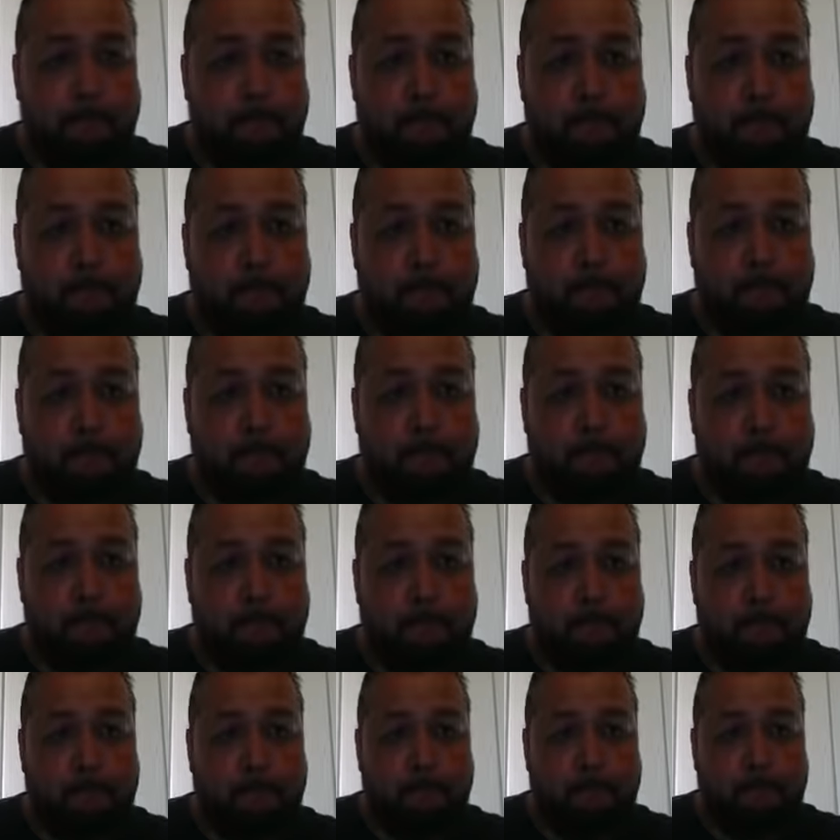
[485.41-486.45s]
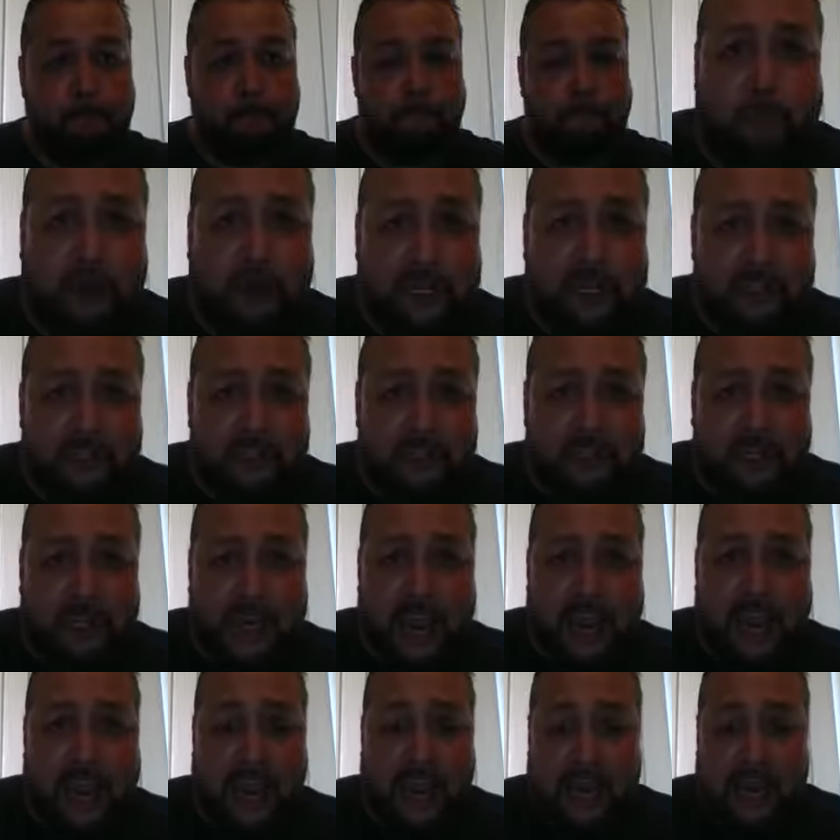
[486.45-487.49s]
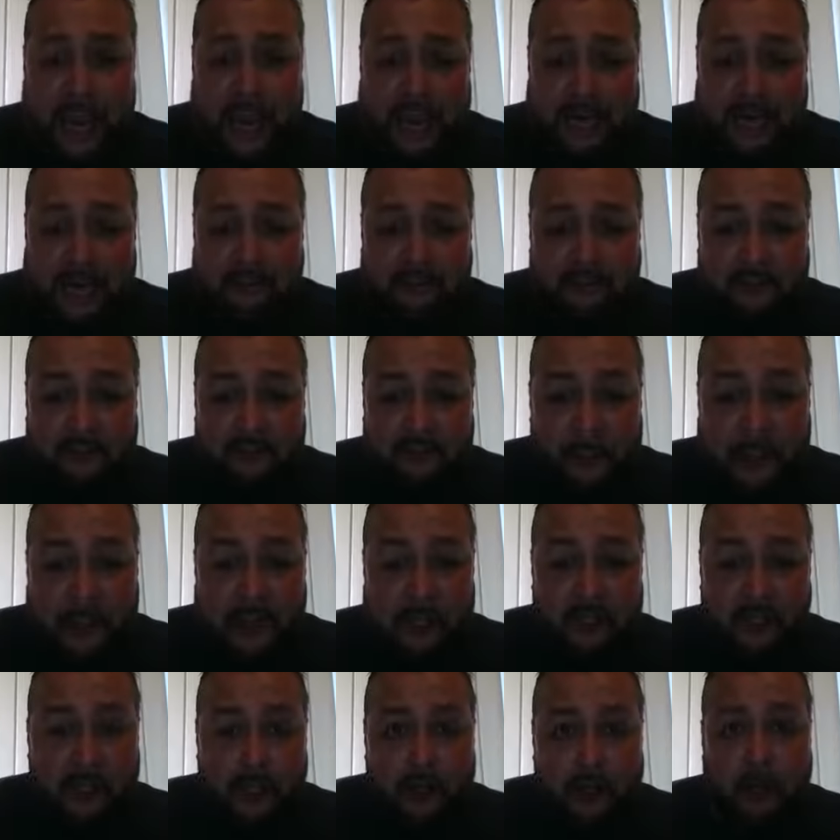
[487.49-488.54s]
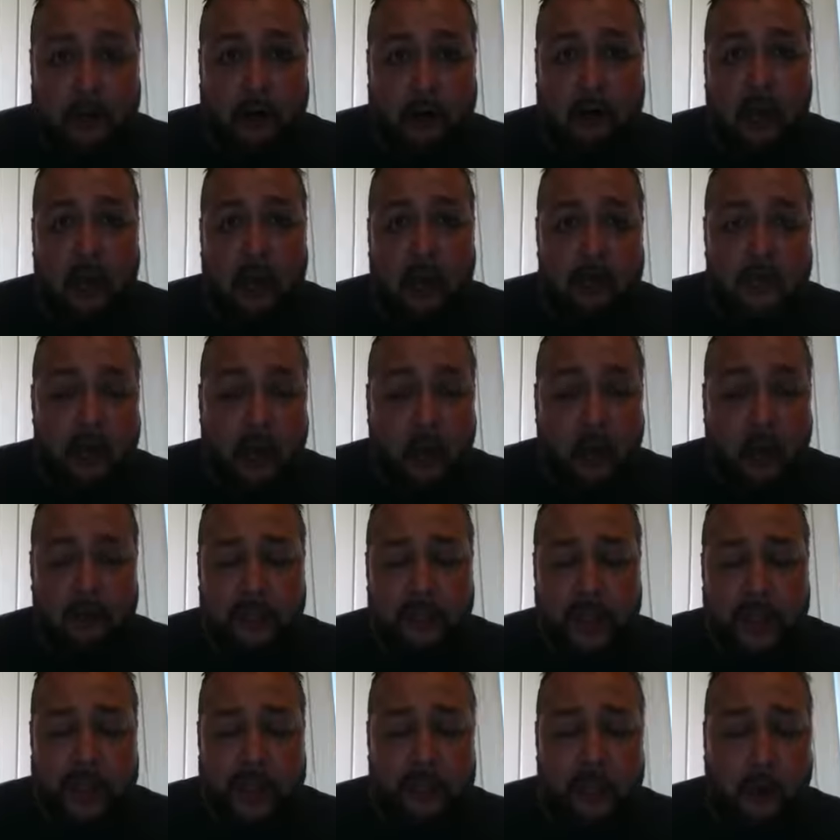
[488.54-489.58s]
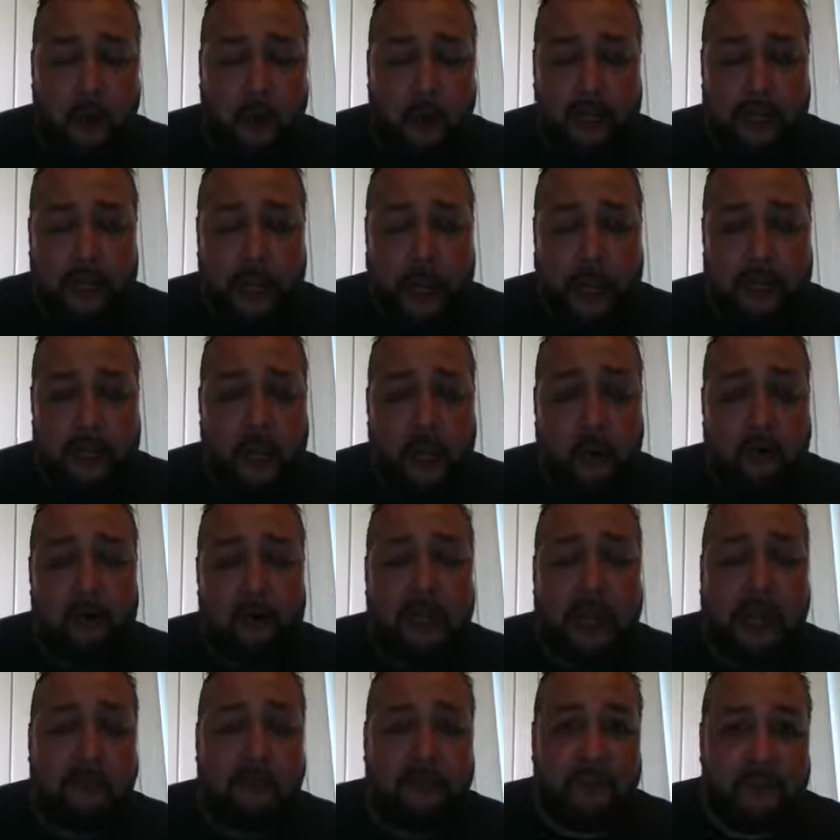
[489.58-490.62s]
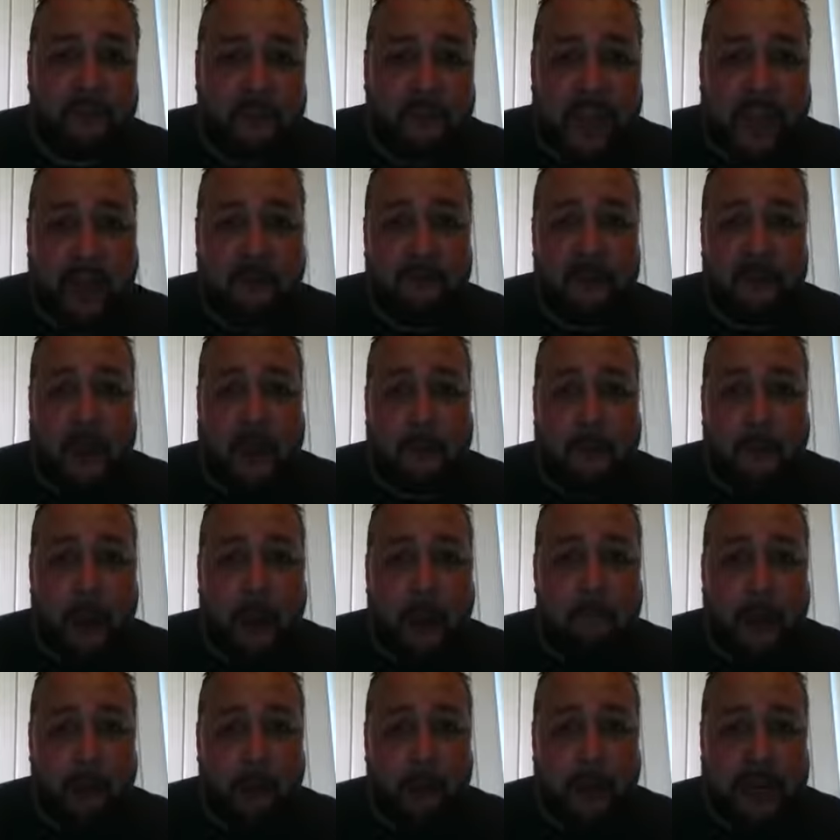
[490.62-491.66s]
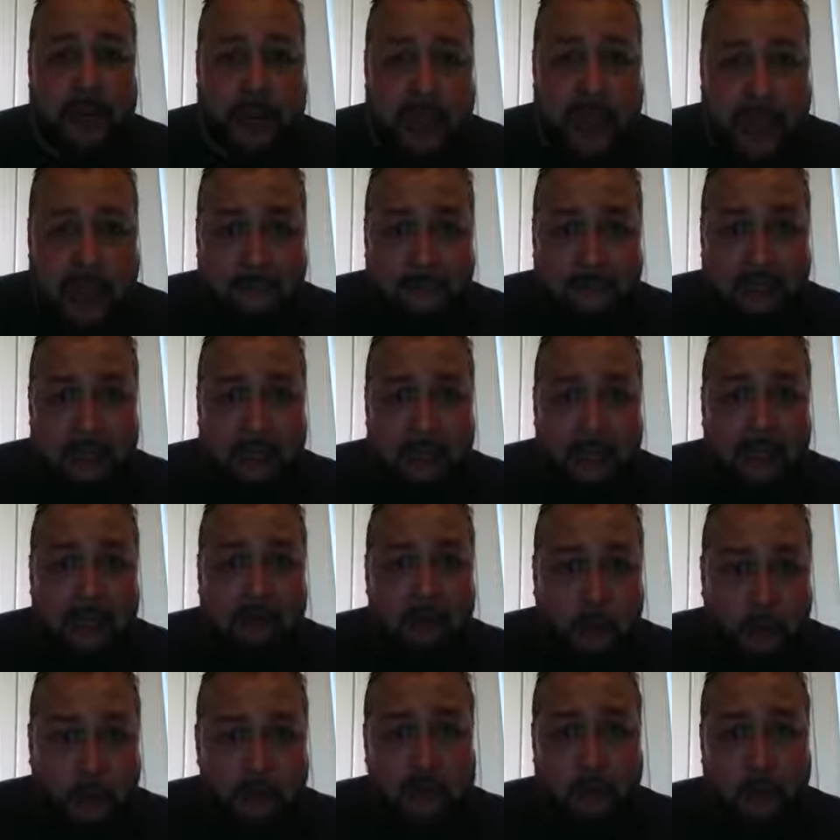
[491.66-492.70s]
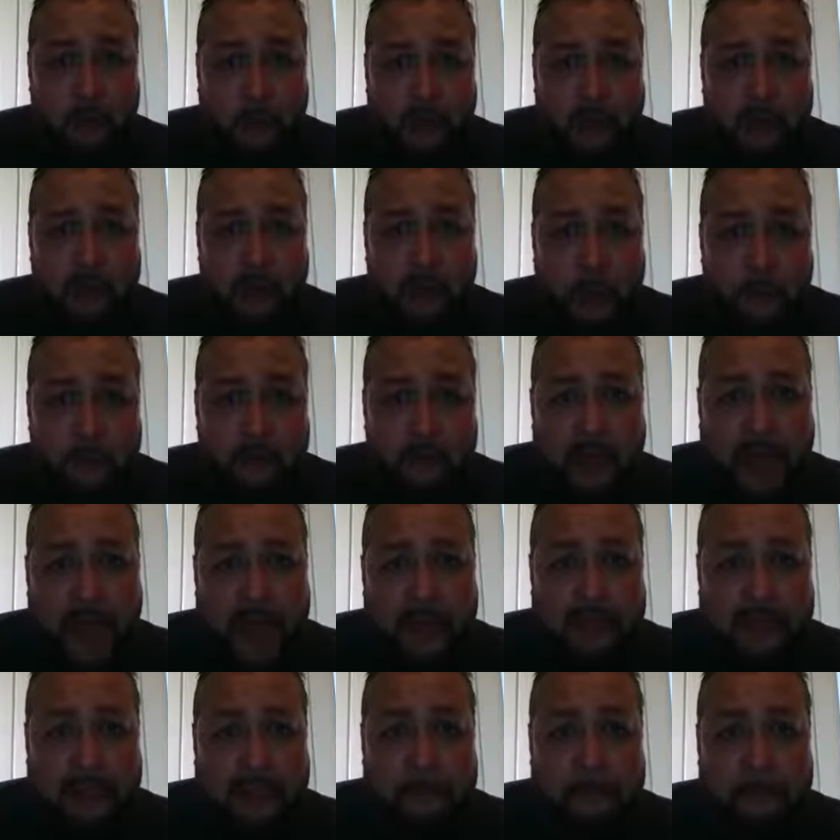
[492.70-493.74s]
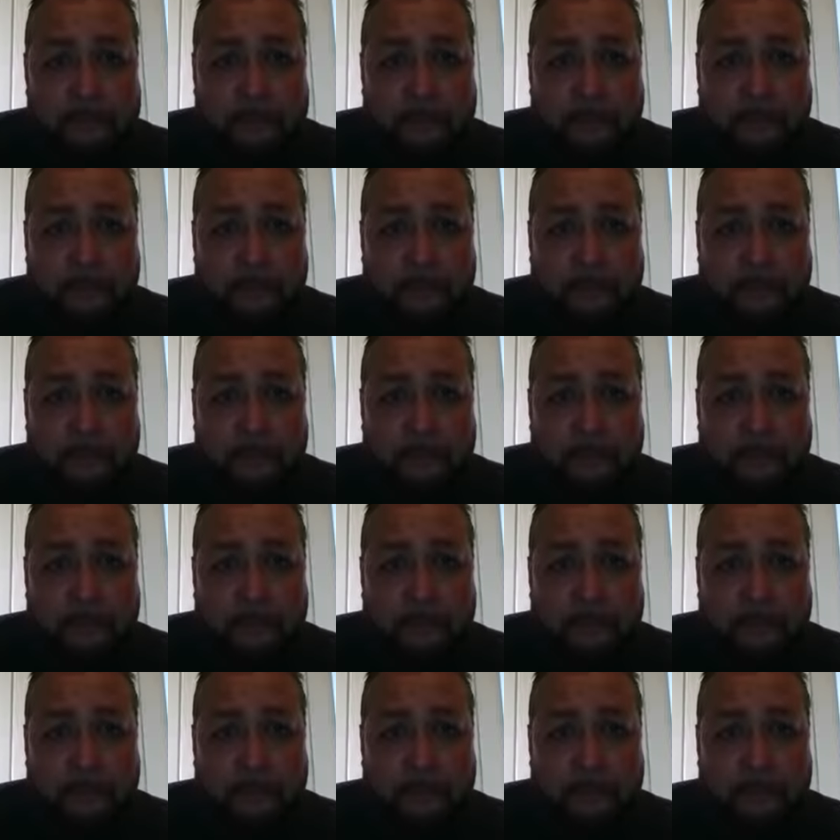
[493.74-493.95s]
the garbage that's being preached today and I can make sure, know that I know that I know that I'm saved and I'm on my way to heaven. Don't you want to know that?